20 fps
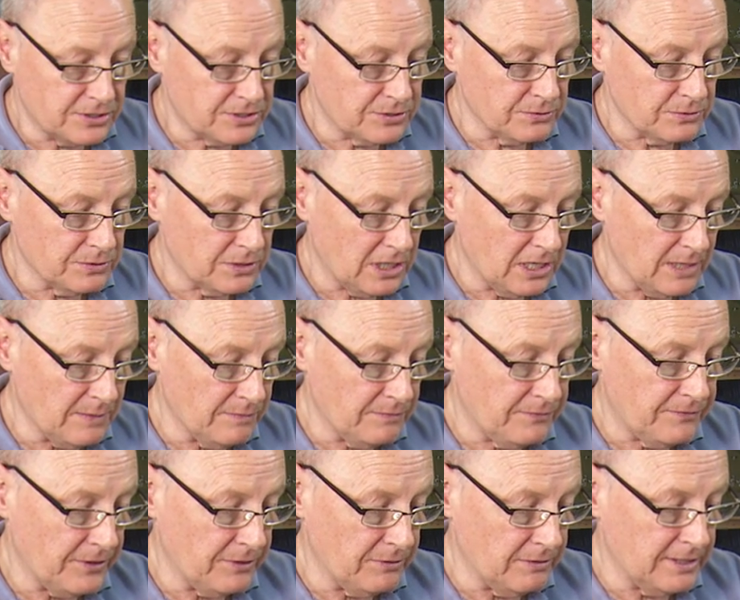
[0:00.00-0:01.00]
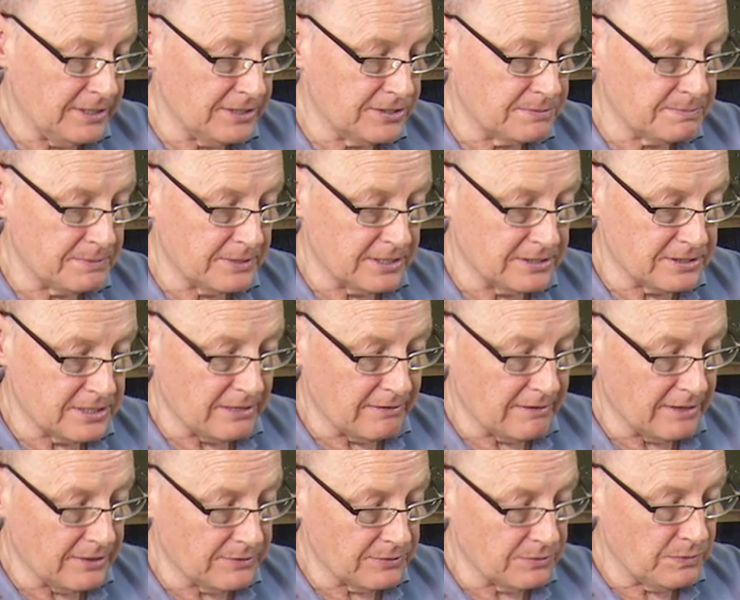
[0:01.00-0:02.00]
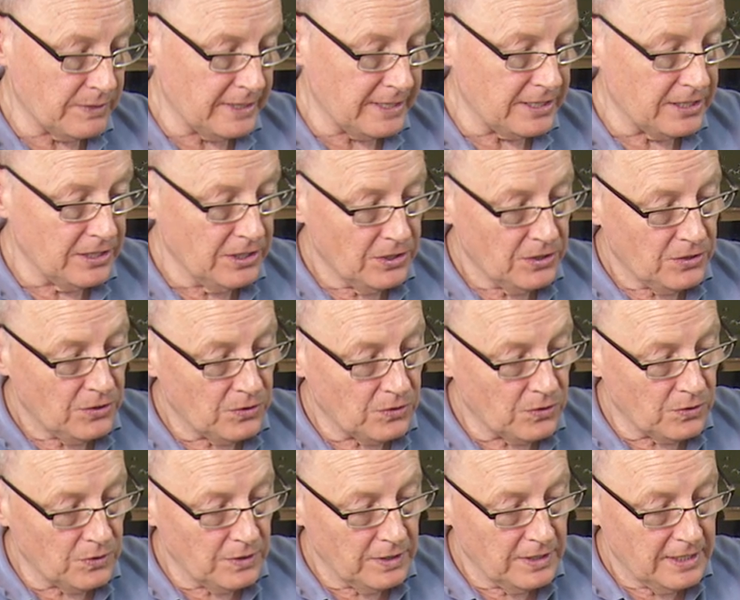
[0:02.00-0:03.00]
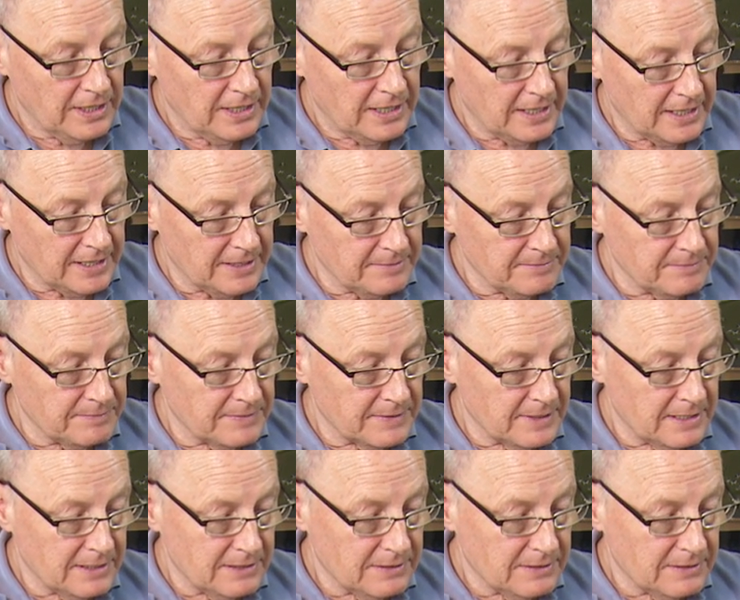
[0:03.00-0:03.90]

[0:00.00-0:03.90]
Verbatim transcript: sort of clump foliage because they're out of the way or um,